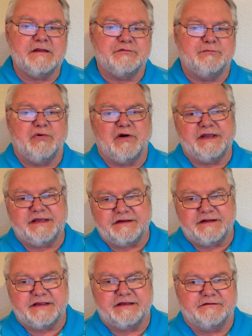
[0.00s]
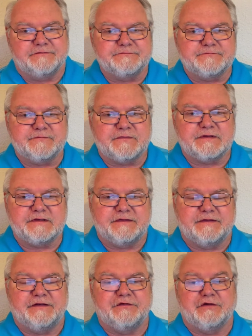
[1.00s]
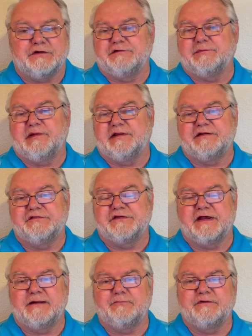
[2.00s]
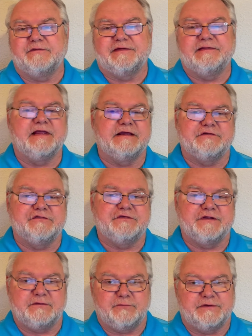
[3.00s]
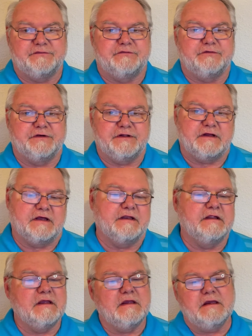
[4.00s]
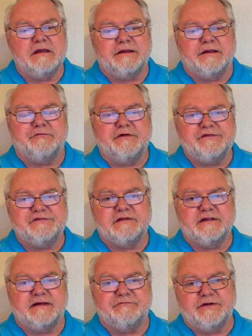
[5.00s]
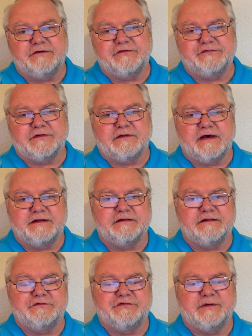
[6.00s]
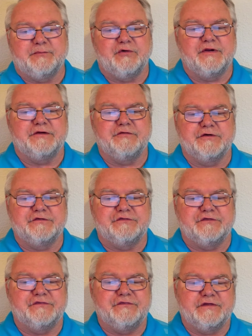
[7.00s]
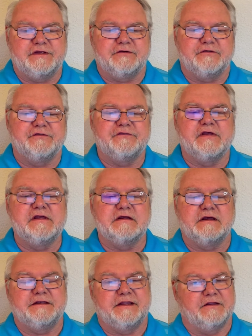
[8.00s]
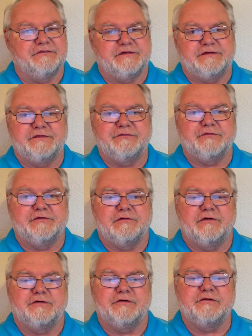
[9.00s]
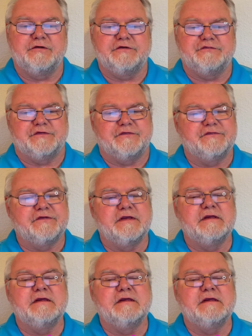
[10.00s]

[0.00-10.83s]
to break it down, and then to ultimately decide whether they'd like to stick with it or not. Now, recently I've noticed a lot of contemporary Christian singers announcing that they're no longer Christians.